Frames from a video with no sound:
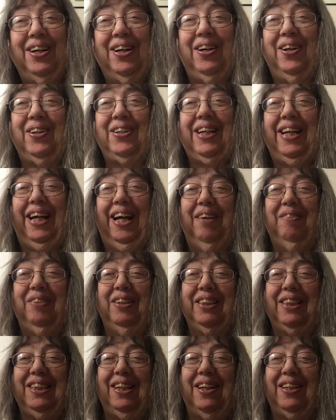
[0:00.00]
Okay,
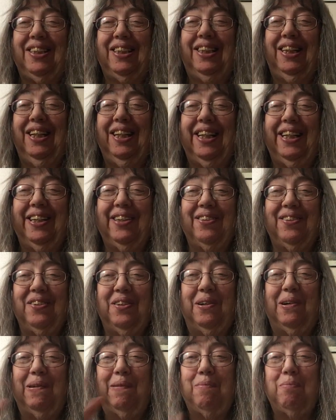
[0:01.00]
we'll talk to you later.
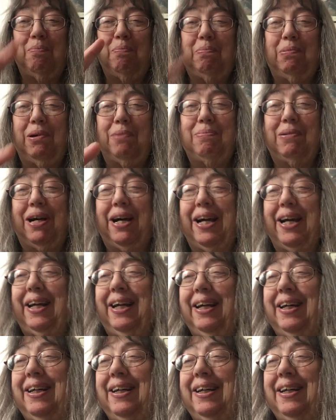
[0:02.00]
All, bye bye.